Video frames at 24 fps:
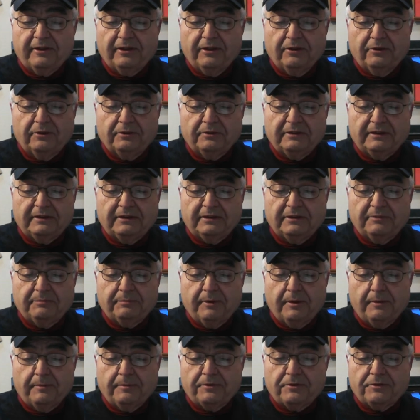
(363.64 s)
holding the
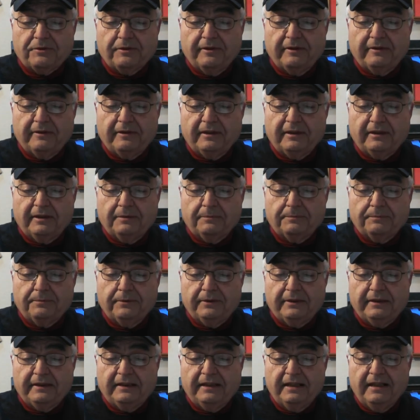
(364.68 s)
perpetrator at
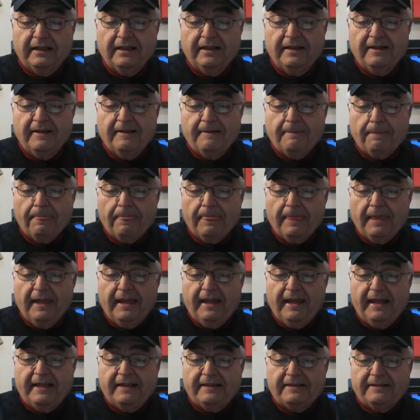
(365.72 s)
gunpoint
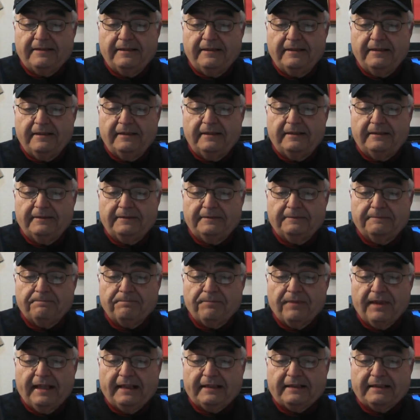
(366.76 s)
and
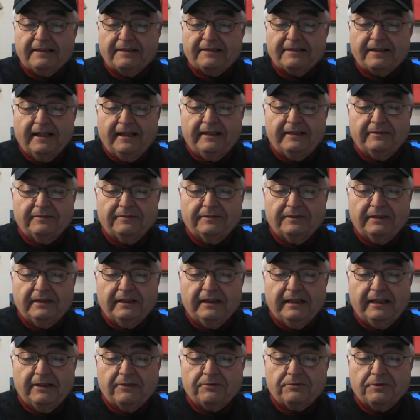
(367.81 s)
at the side of
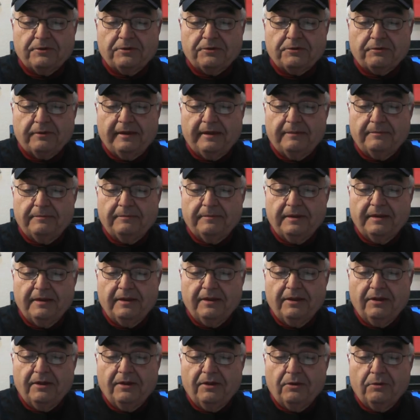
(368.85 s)
the entrance ramp.
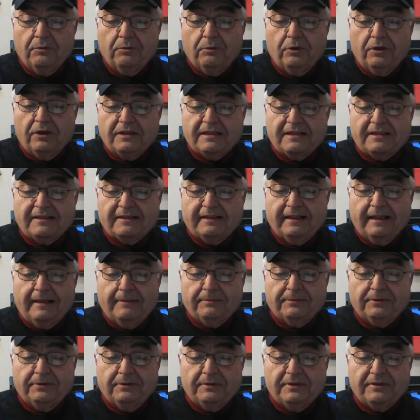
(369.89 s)
Ward
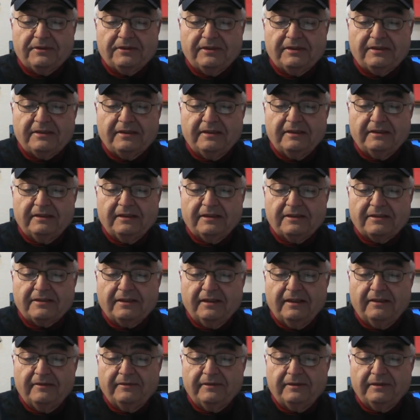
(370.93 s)
stopped to assist and
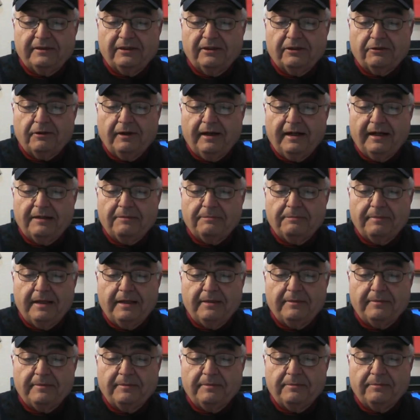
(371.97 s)
discovered a crying
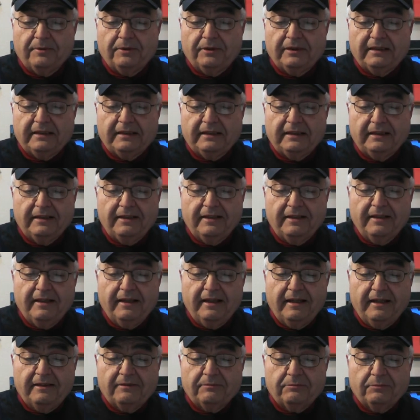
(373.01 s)
baby boy
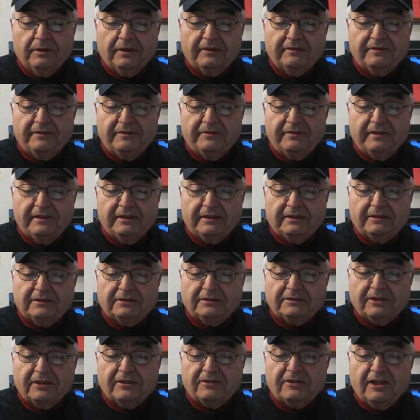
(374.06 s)
in one of the
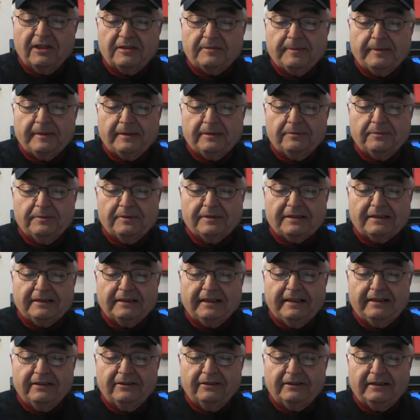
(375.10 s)
vehicles. The suspect was
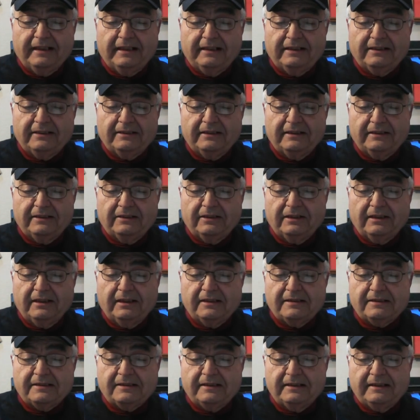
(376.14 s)
later taken into
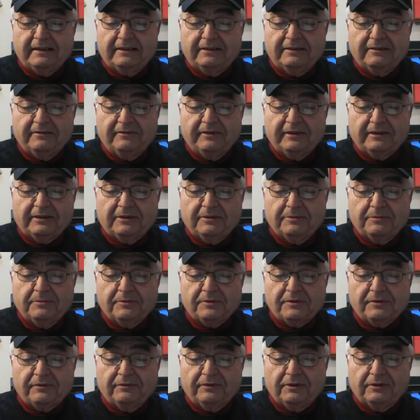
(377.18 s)
custody and the victim
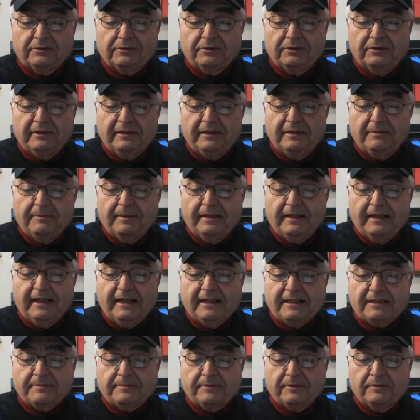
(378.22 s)
was flown to a nearby
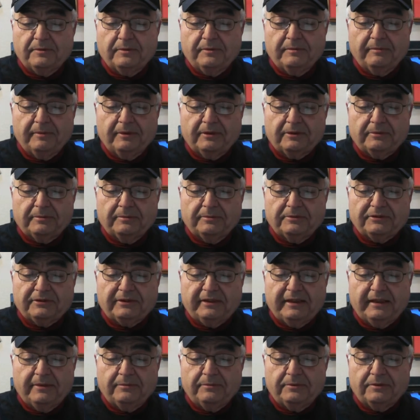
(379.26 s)
hospital with multiple
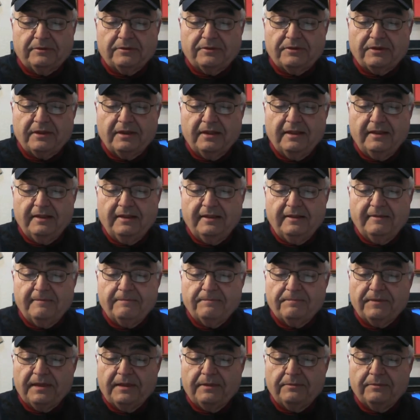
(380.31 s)
stab wounds.
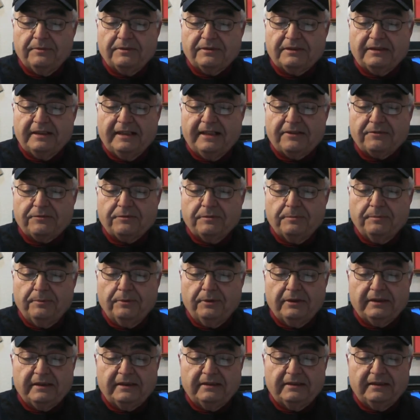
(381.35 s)
It was last
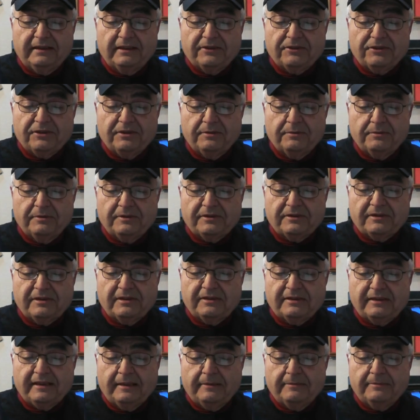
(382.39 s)
reported that she was in
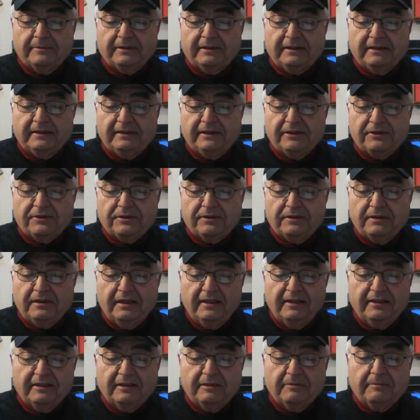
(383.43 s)
stable condition.
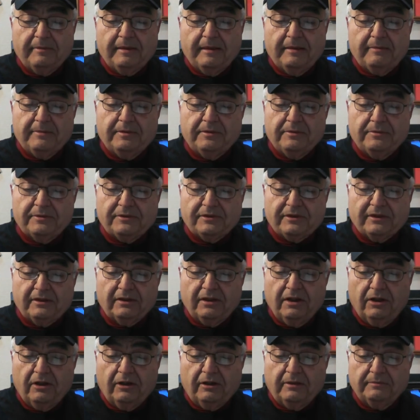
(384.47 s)
The baby was
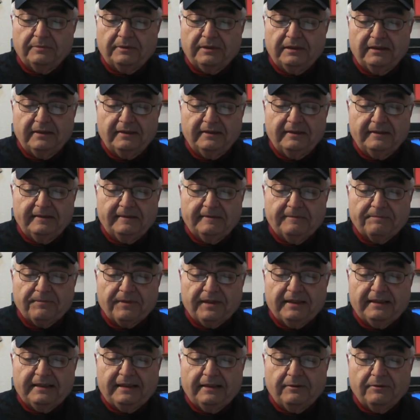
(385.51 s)
unharmed.
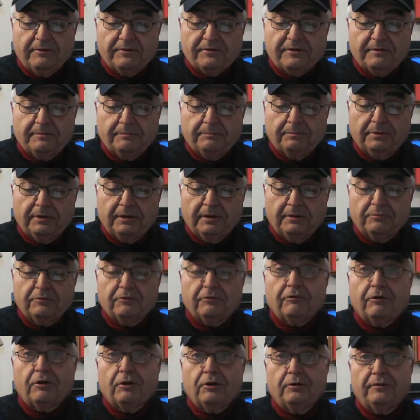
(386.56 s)
And that was in Plum
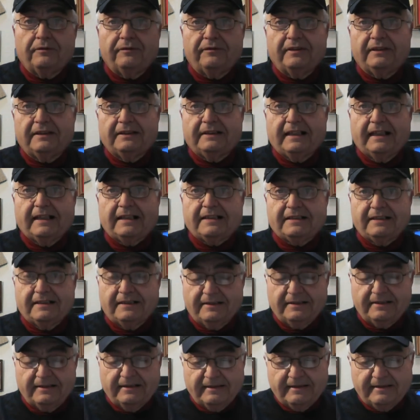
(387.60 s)
Grove,
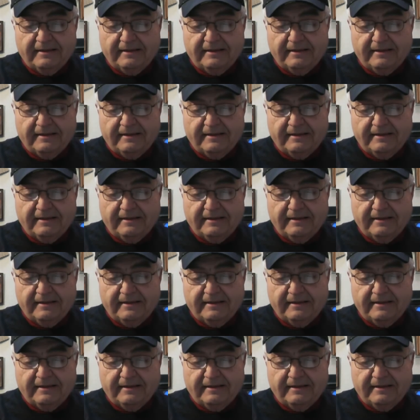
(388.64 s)
Texas.